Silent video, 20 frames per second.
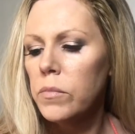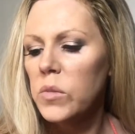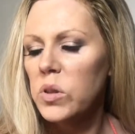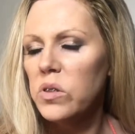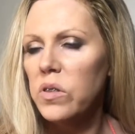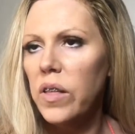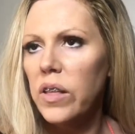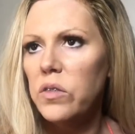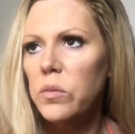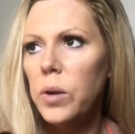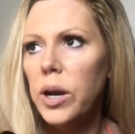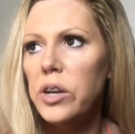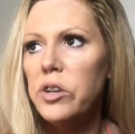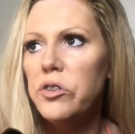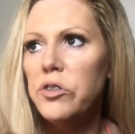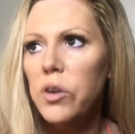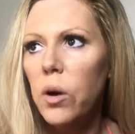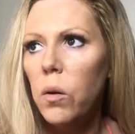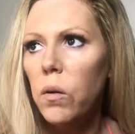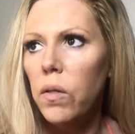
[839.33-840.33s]
so that's what I
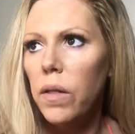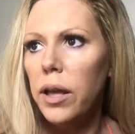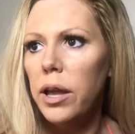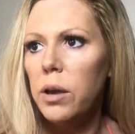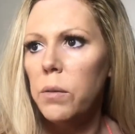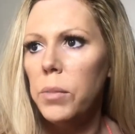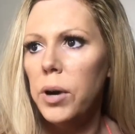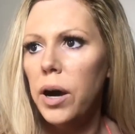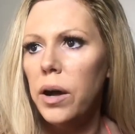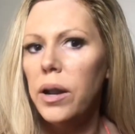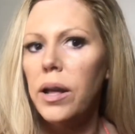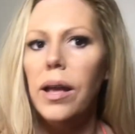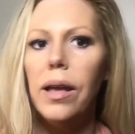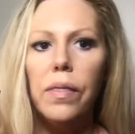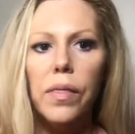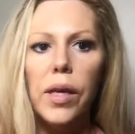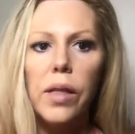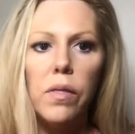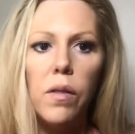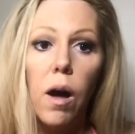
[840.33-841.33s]
don't like about it.
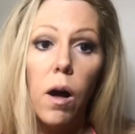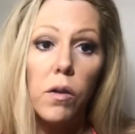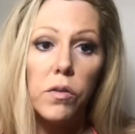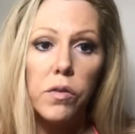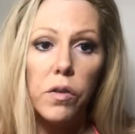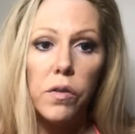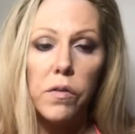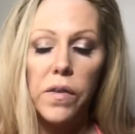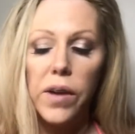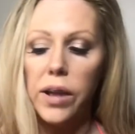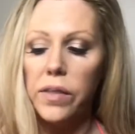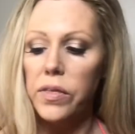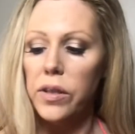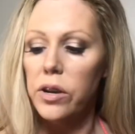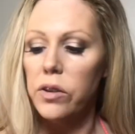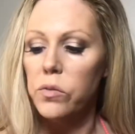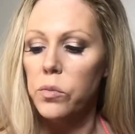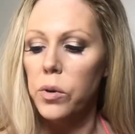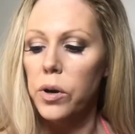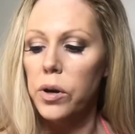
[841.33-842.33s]
And then also the fact that it's